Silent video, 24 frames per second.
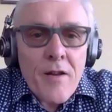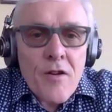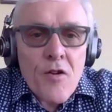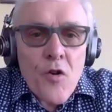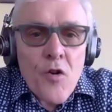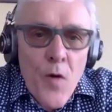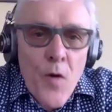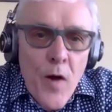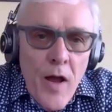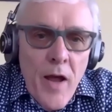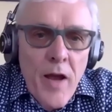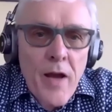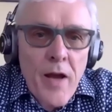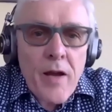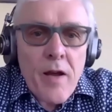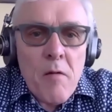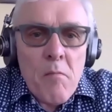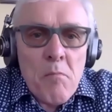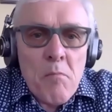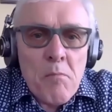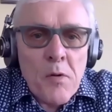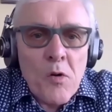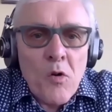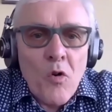and create
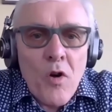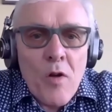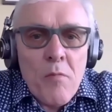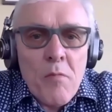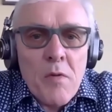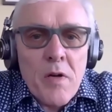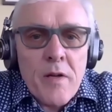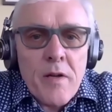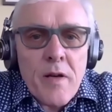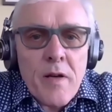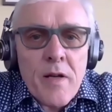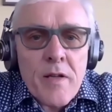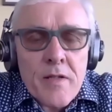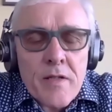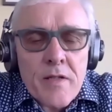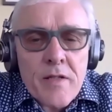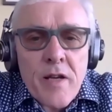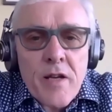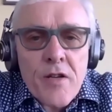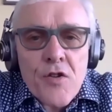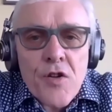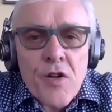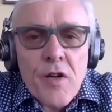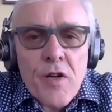employment,
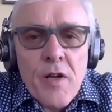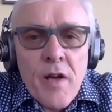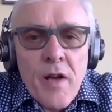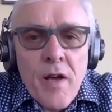etc.